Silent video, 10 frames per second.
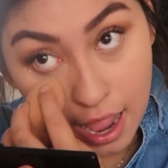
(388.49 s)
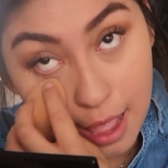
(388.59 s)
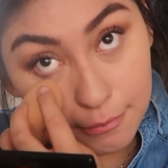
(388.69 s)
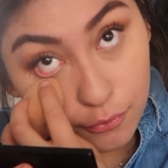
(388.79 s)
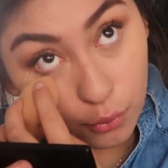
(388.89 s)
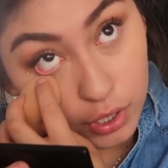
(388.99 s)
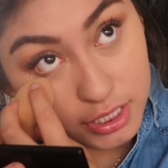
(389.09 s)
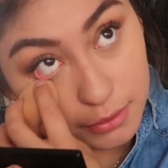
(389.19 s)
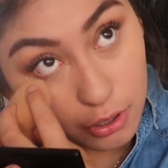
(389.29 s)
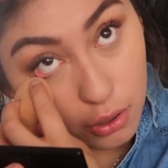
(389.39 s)
I'm
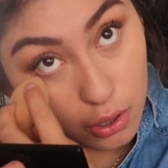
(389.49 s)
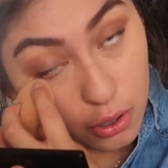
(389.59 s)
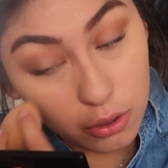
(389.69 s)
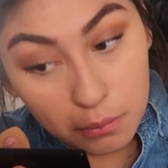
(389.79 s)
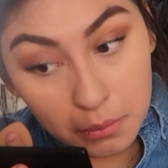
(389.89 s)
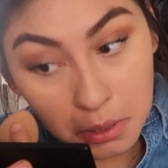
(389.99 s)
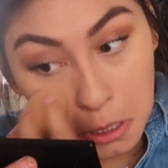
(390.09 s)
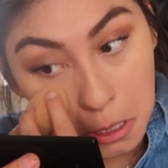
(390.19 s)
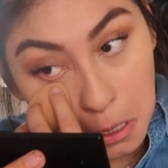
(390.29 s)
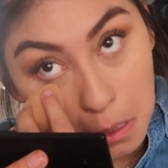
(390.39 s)
forced to go home
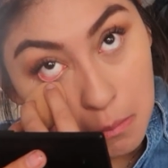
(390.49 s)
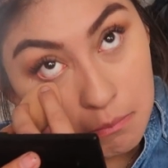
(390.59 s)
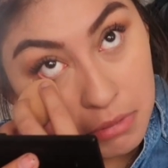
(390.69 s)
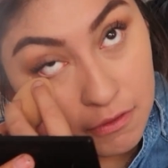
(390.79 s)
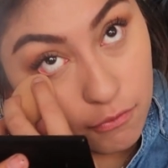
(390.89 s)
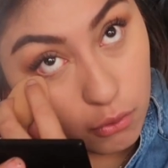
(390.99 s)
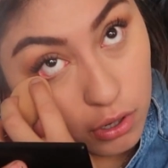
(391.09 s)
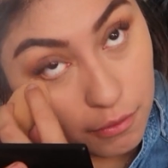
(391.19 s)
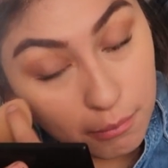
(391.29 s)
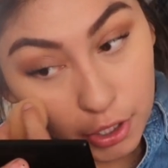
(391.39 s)

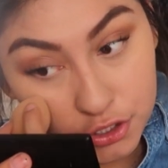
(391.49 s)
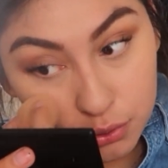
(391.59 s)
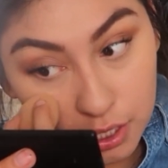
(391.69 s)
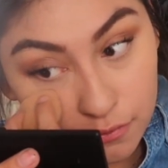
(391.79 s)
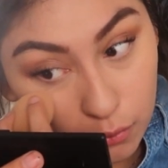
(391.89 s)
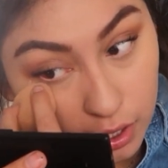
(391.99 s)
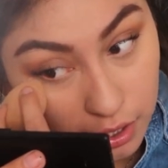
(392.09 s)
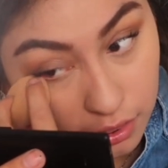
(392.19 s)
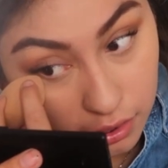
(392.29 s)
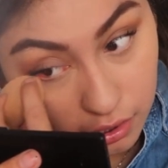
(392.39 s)
before March 24th.